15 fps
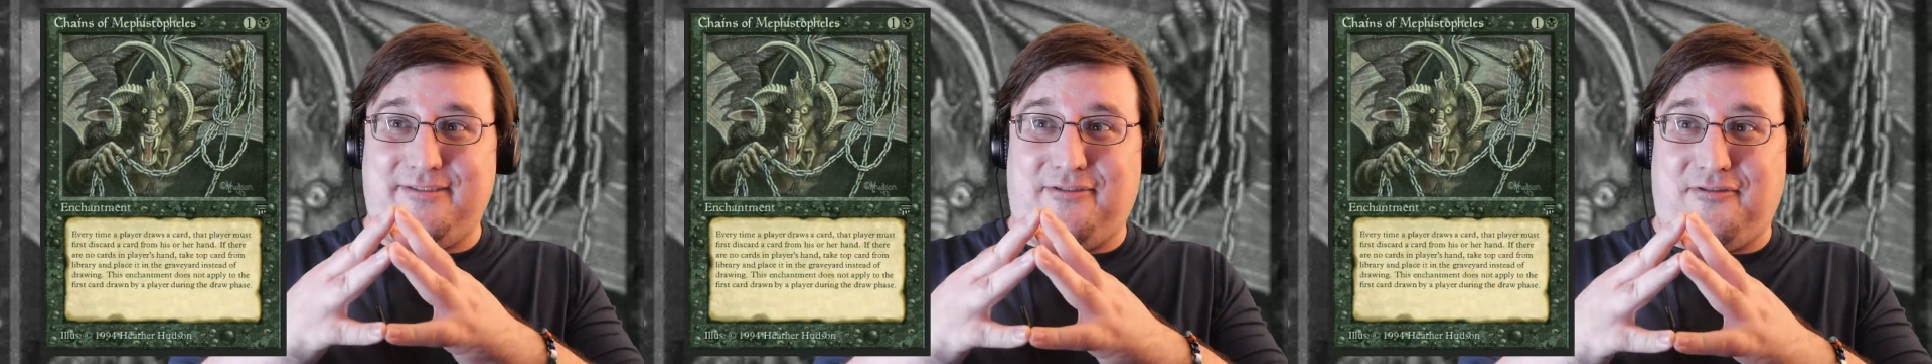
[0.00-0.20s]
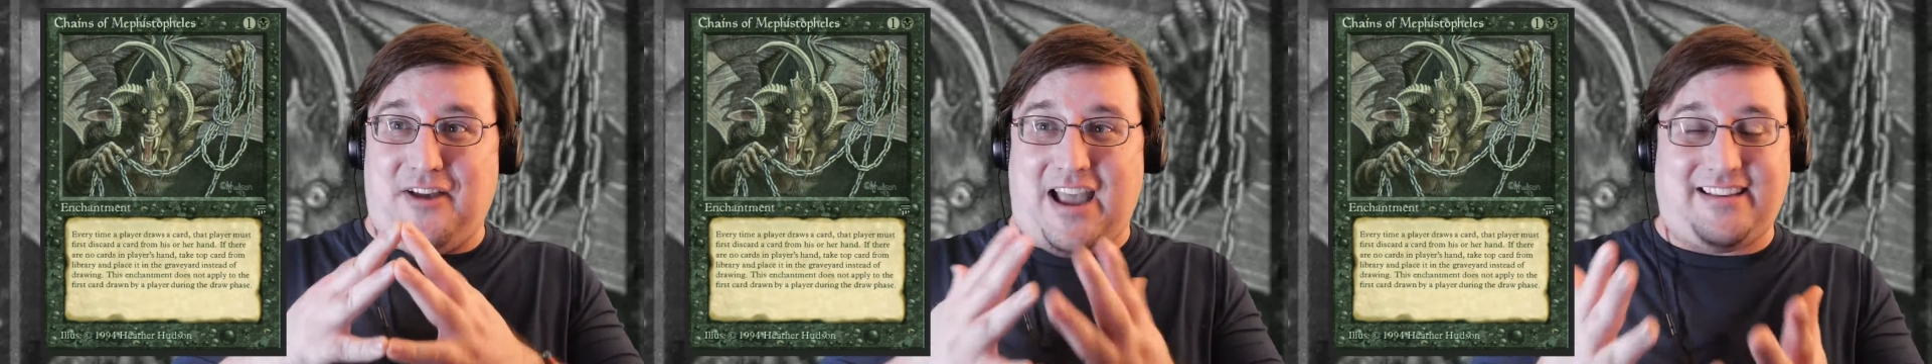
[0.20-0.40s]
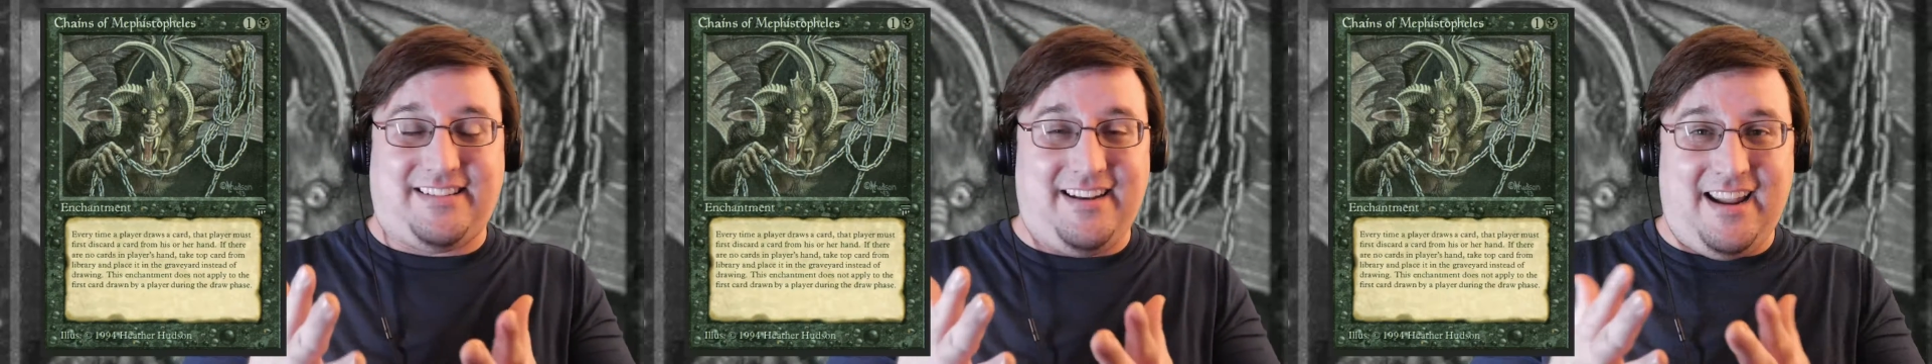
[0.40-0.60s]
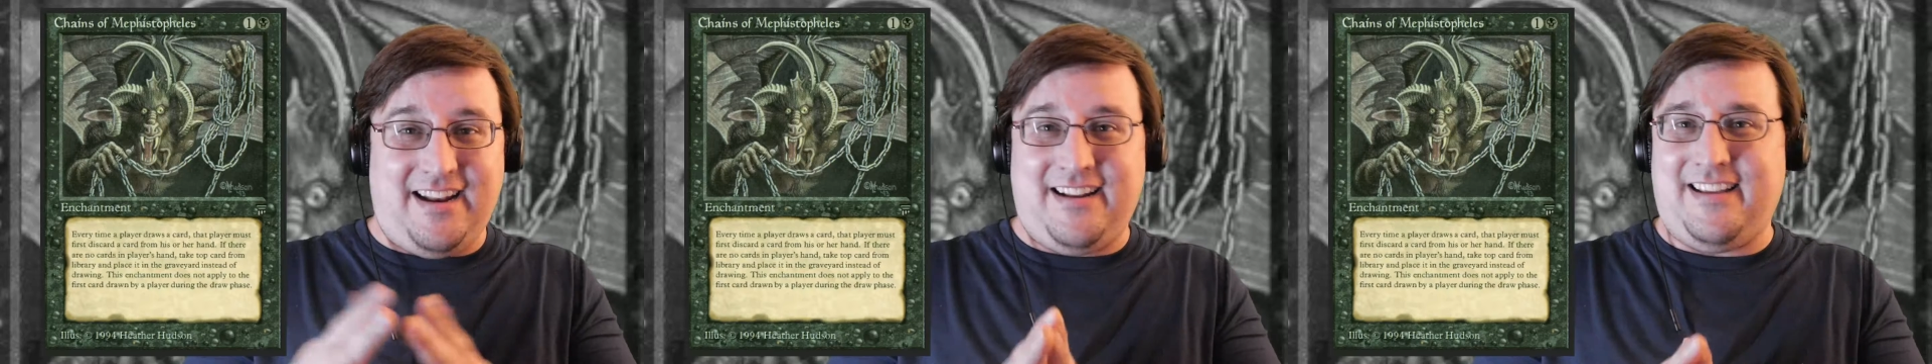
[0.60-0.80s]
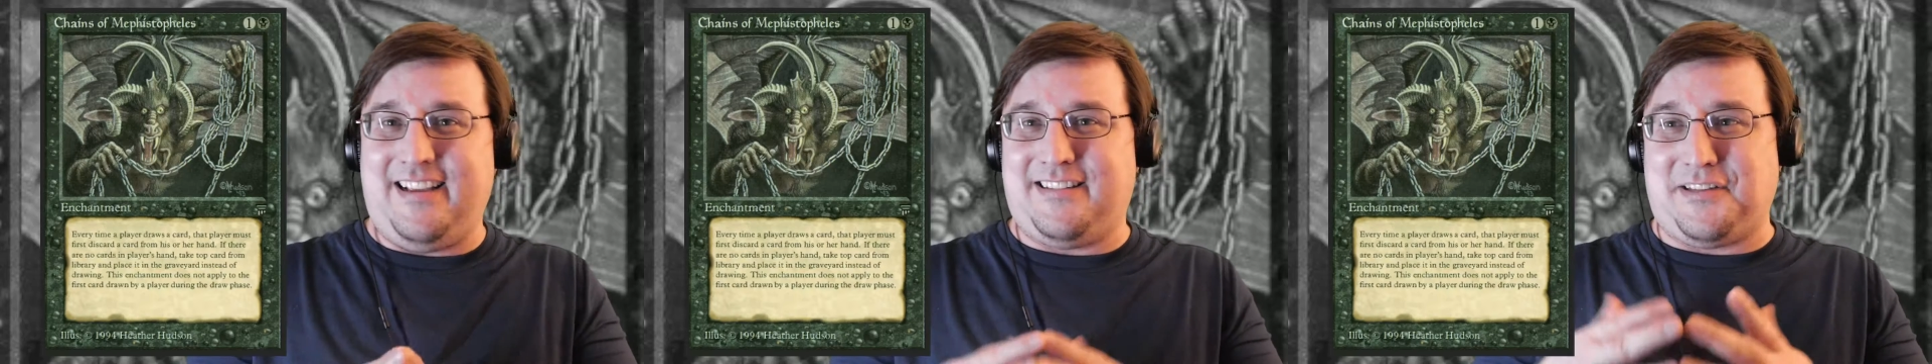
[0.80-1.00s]

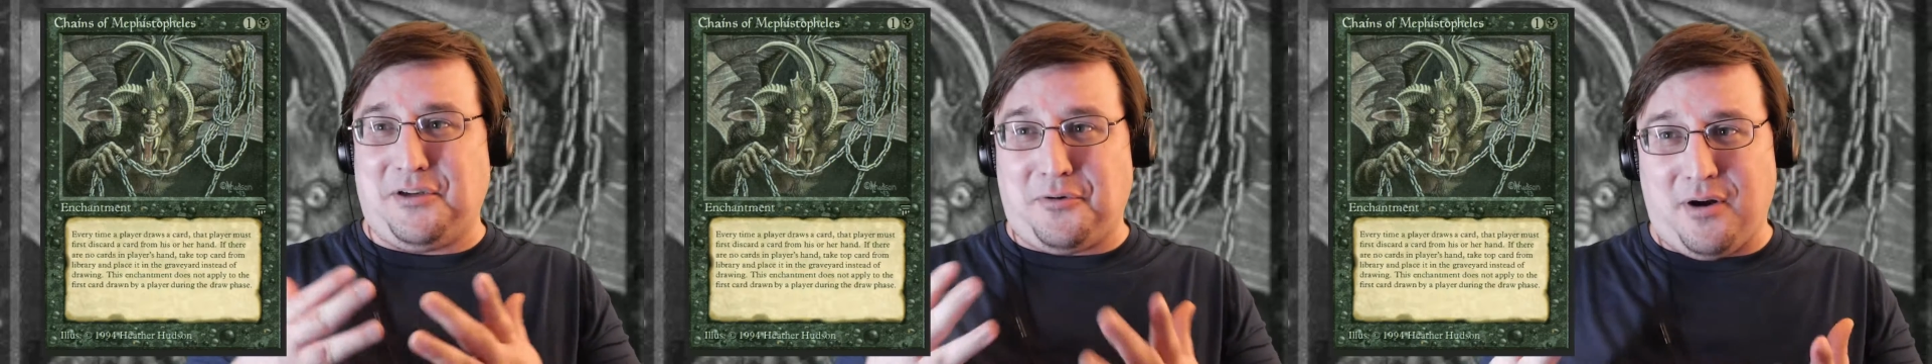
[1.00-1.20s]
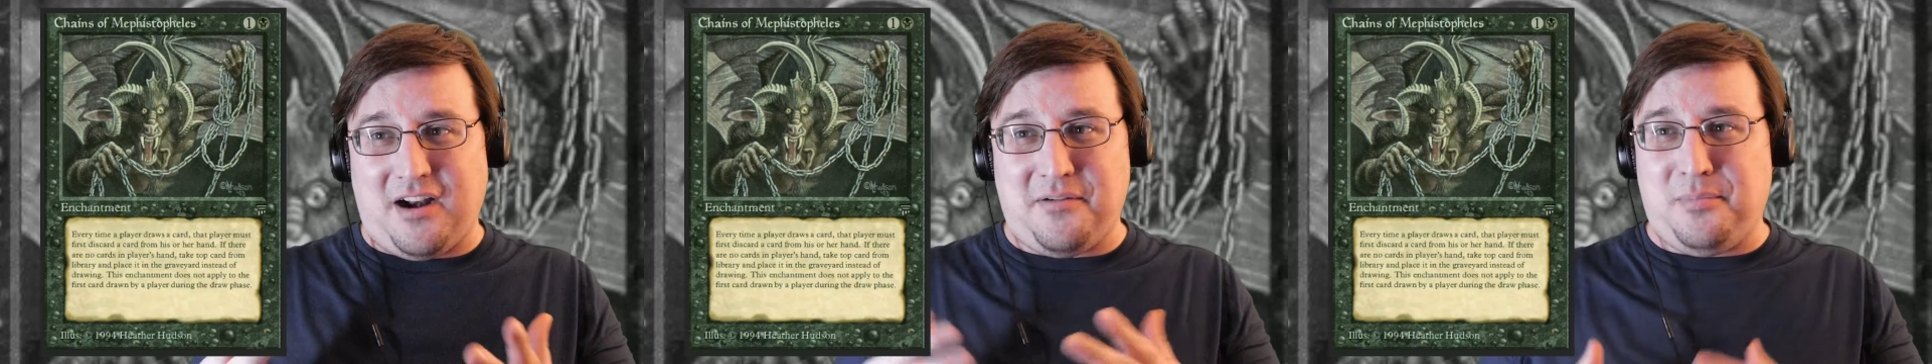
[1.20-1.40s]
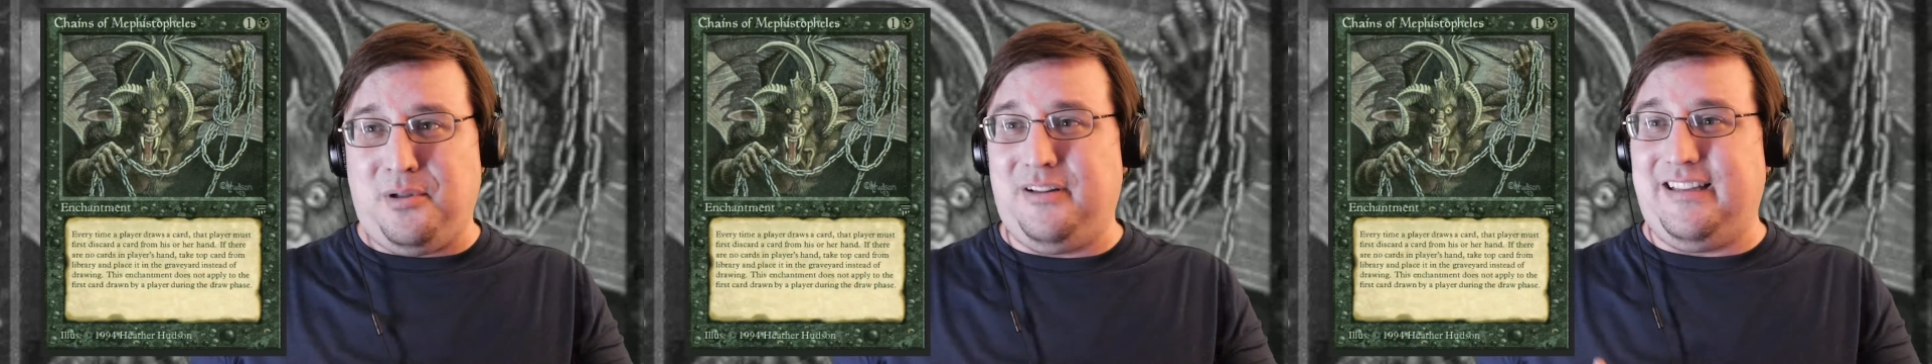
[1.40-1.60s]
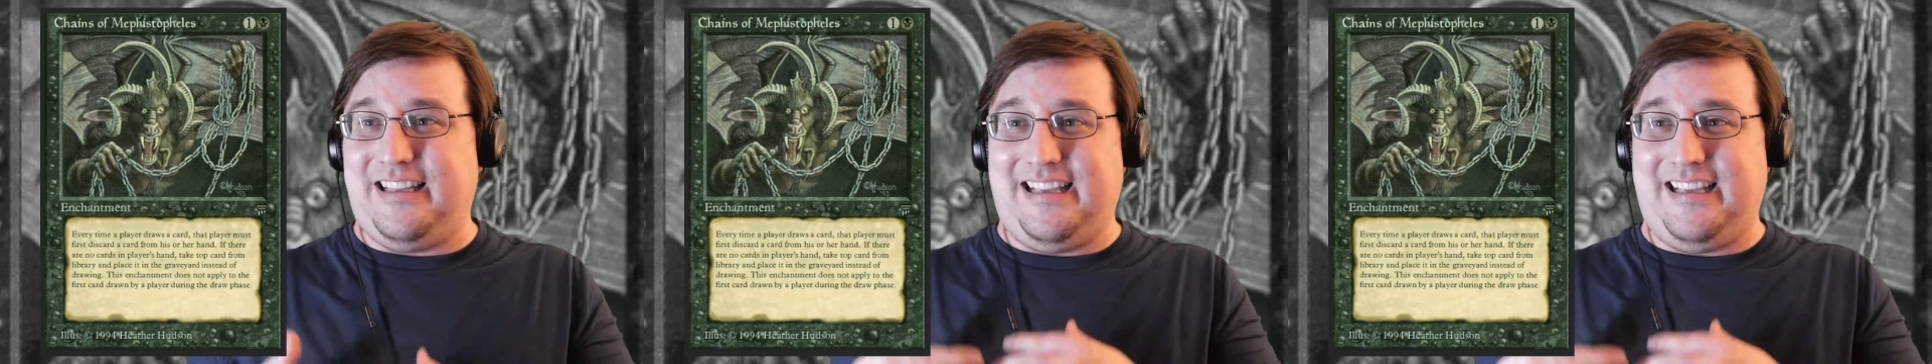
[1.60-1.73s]
fascinating. It's incredible.